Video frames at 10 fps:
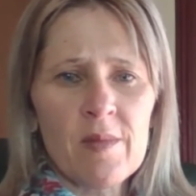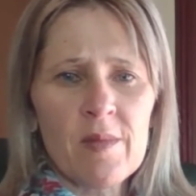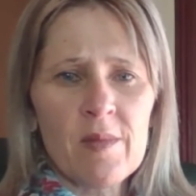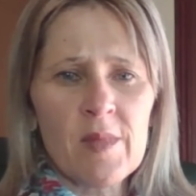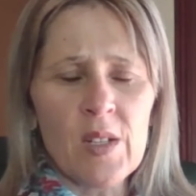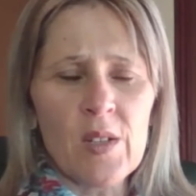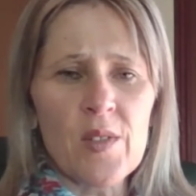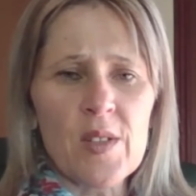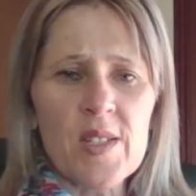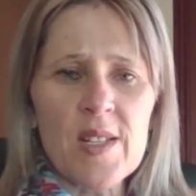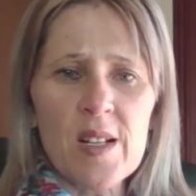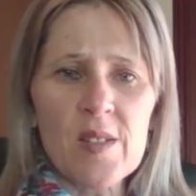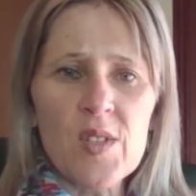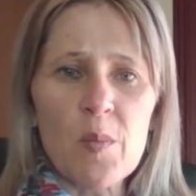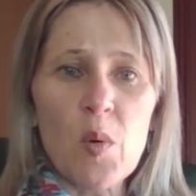The earth itself
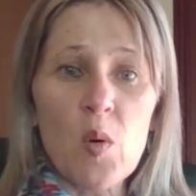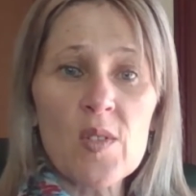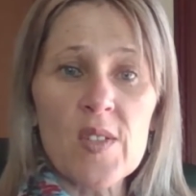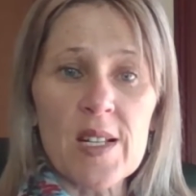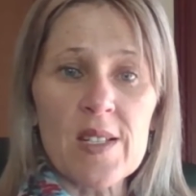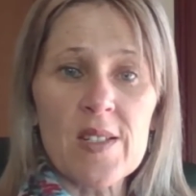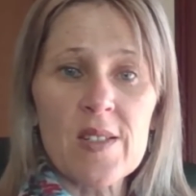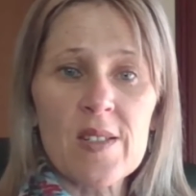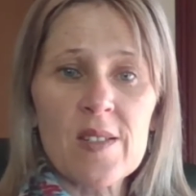supports us.